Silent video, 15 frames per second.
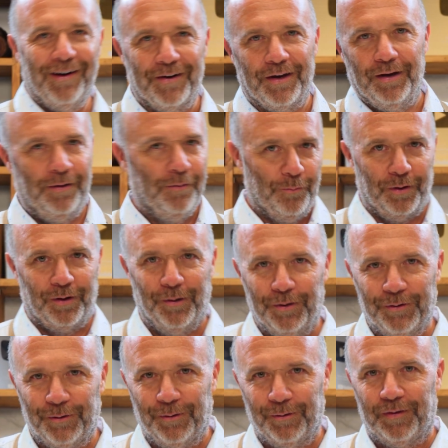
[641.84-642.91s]
Okay, we're
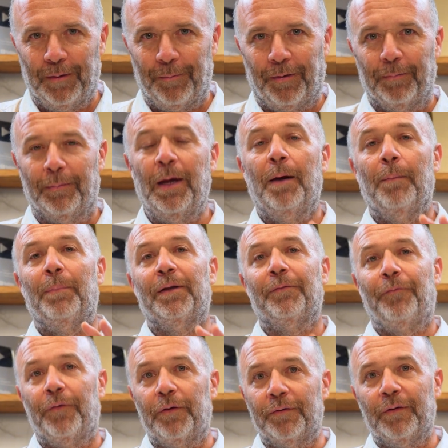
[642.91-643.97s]
going to do something. But
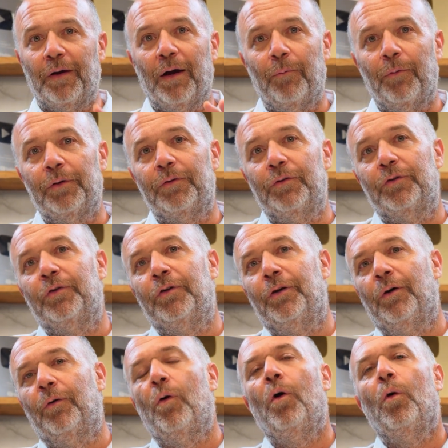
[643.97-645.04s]
first, I wanted to
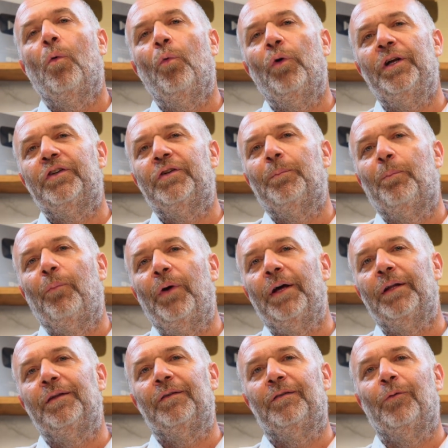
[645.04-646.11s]
know which
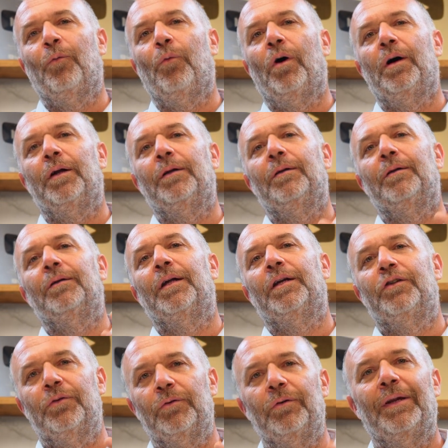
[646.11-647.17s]
bread is the one
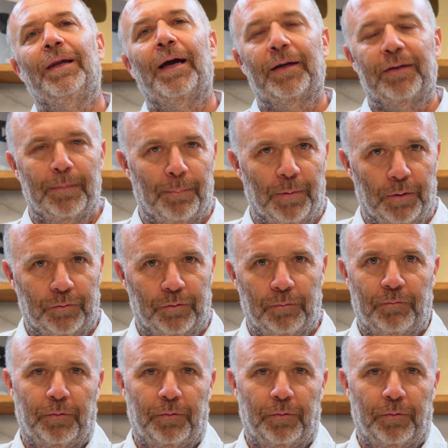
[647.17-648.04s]
that you like the most.